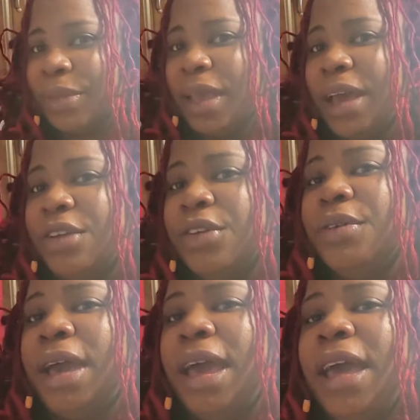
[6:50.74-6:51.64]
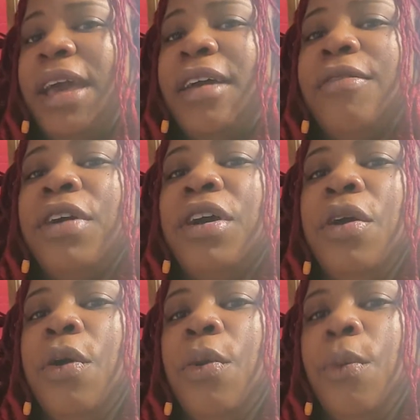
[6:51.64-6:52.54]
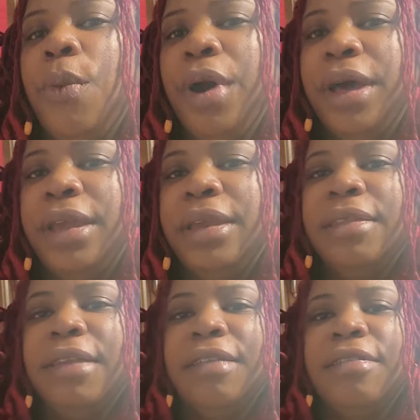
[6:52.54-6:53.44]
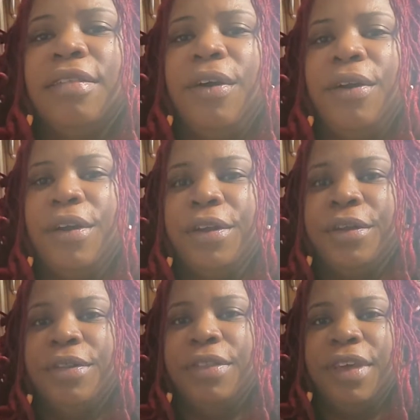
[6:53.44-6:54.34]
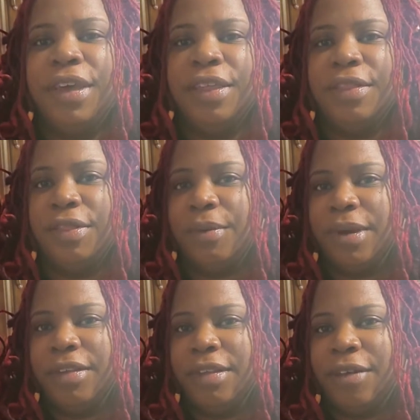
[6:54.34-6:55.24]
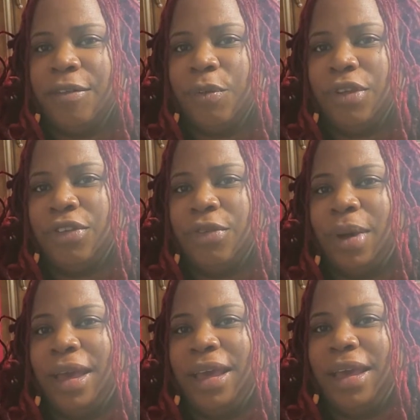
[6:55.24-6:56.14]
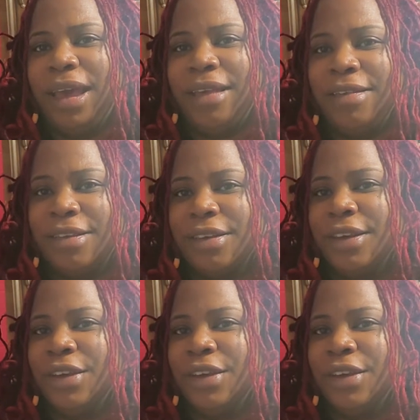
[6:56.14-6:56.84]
I do have one that's longer than the rest of them, which is why it has a